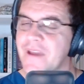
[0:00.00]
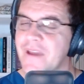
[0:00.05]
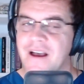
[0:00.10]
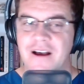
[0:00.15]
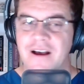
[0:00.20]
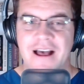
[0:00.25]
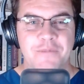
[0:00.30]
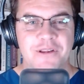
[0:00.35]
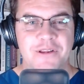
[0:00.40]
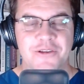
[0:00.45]

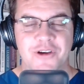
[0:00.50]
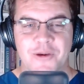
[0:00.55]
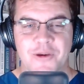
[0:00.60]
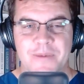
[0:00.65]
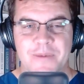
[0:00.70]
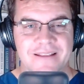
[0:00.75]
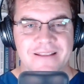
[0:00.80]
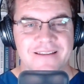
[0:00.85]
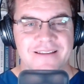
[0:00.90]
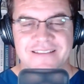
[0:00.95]
humble you are
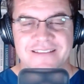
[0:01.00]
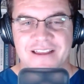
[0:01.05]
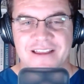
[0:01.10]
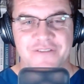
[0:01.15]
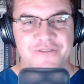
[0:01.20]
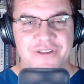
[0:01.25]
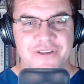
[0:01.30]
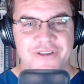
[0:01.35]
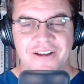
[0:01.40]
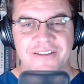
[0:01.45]
about this
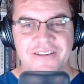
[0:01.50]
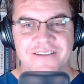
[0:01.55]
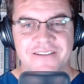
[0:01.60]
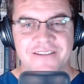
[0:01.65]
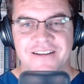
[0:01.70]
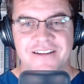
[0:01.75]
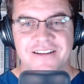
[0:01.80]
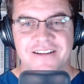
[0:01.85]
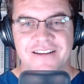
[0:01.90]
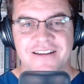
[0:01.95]
stuff,
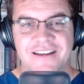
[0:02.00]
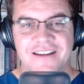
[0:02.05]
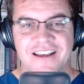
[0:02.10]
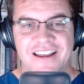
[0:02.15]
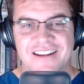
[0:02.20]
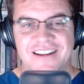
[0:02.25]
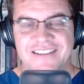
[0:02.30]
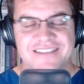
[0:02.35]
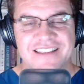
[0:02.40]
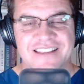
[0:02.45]

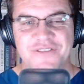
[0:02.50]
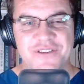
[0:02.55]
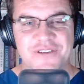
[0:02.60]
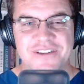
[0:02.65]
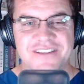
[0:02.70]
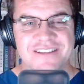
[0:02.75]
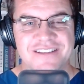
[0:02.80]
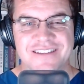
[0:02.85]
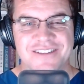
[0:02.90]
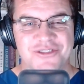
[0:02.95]
and it's stuff
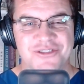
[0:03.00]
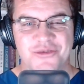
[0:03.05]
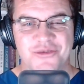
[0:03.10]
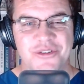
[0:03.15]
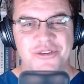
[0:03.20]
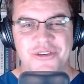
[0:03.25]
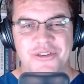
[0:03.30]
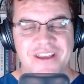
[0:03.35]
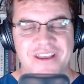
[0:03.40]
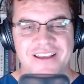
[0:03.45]
you just
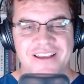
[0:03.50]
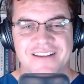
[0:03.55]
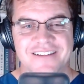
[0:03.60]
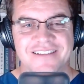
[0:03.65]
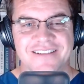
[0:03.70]
enjoy doing.